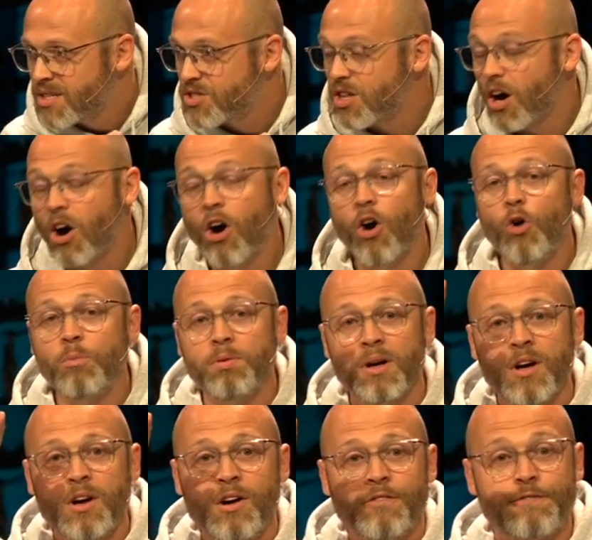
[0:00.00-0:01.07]
is the
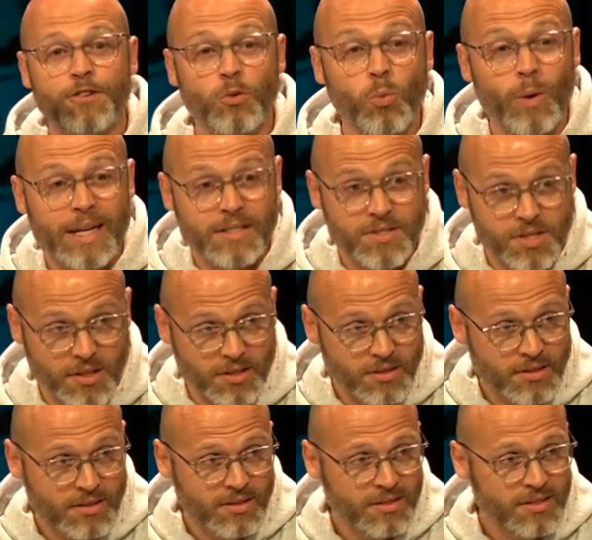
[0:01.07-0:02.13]
hope for
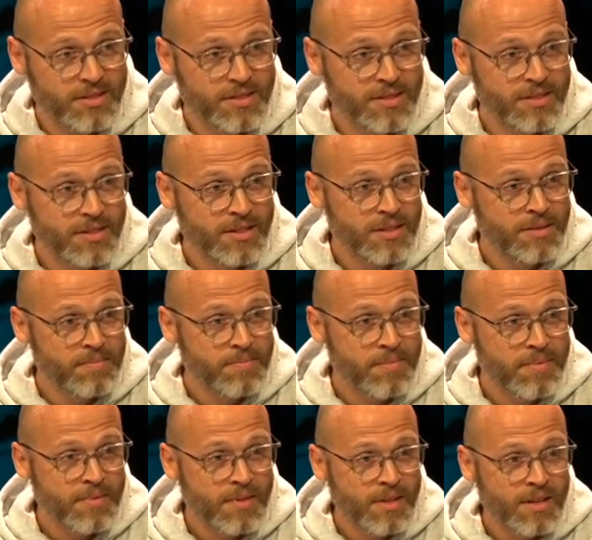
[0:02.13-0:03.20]
Windsor.
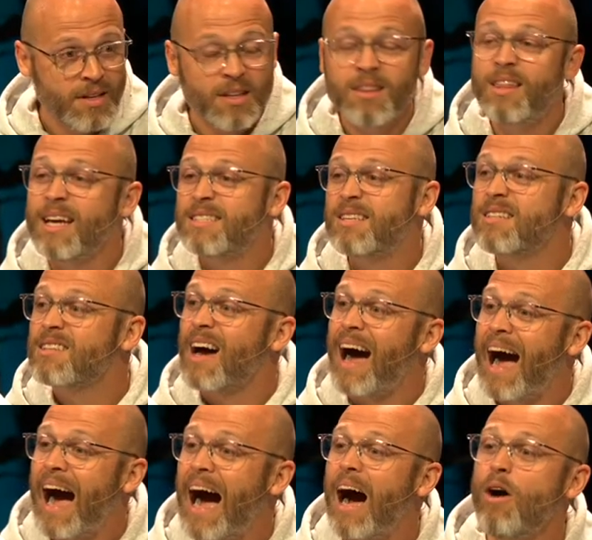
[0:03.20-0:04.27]
Here, here. This is
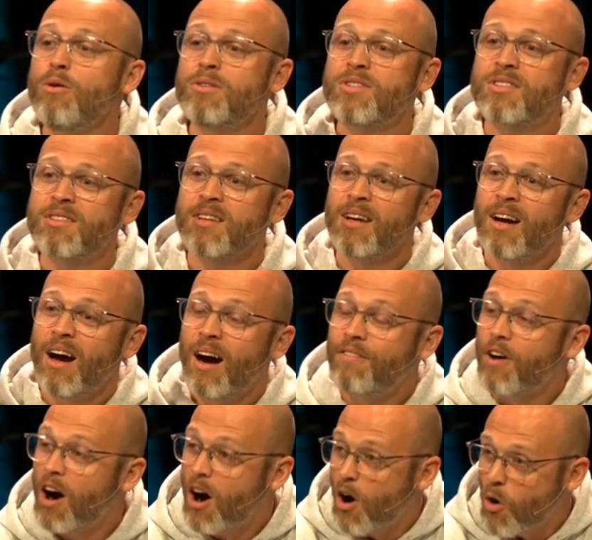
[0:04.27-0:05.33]
a house
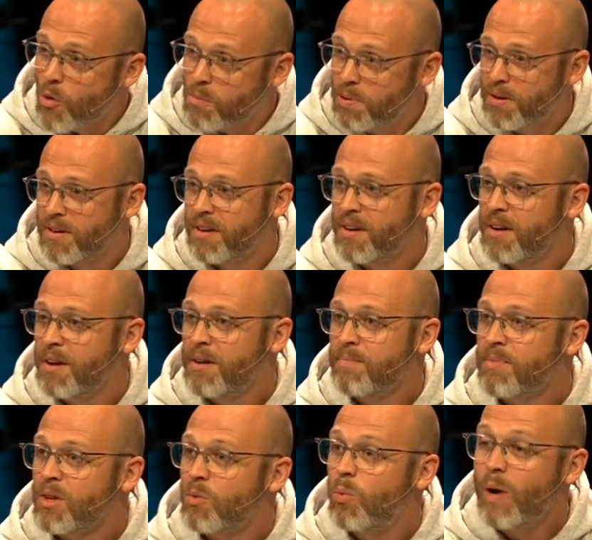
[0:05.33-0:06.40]
of hope.
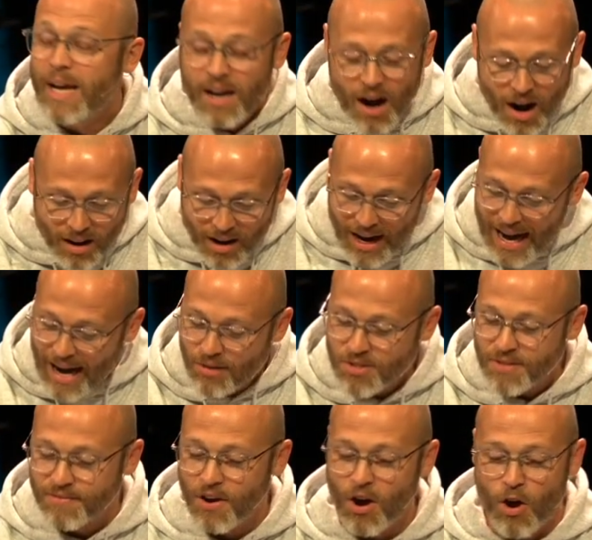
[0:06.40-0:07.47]
We are a
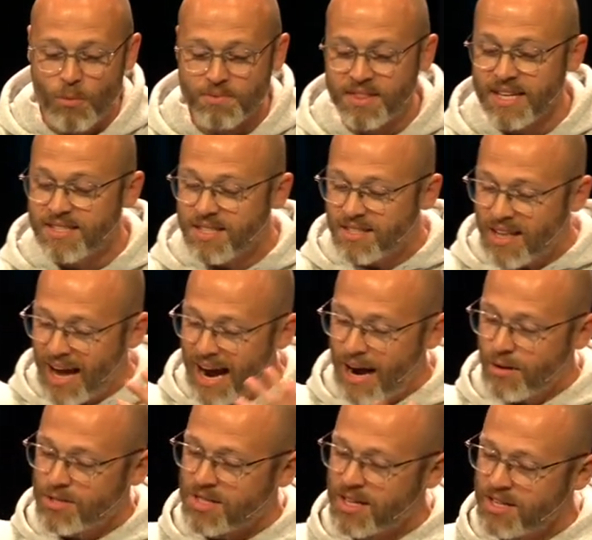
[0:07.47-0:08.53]
house of hope. This is the
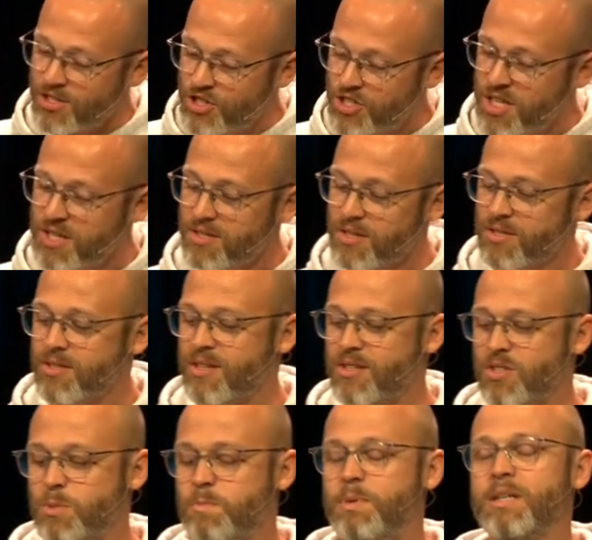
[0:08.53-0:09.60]
house that Jesus
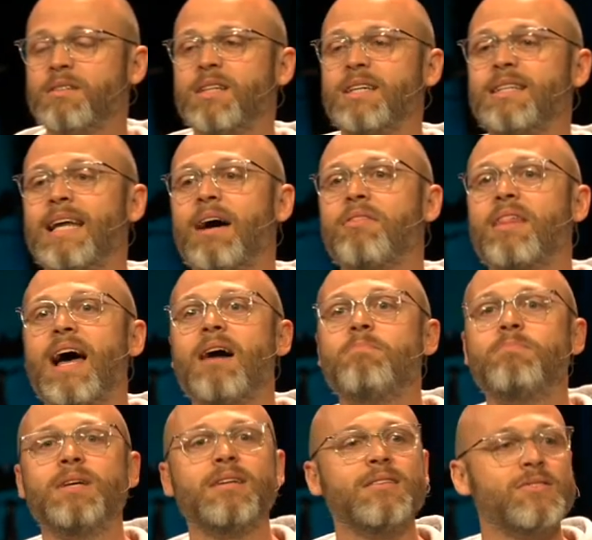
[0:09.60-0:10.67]
is building. Now,
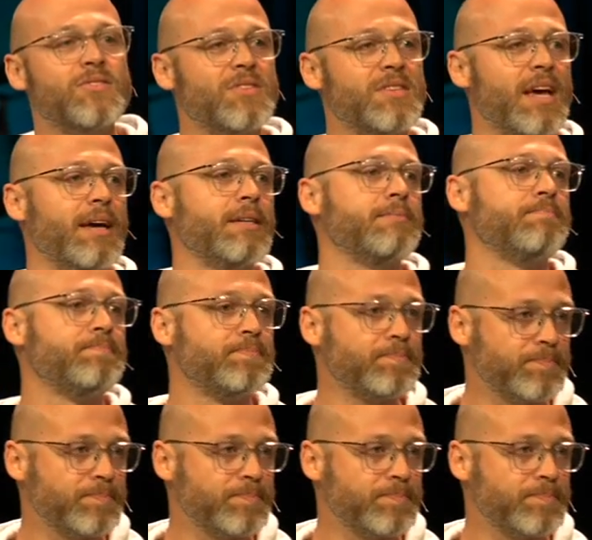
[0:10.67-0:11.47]
that being said,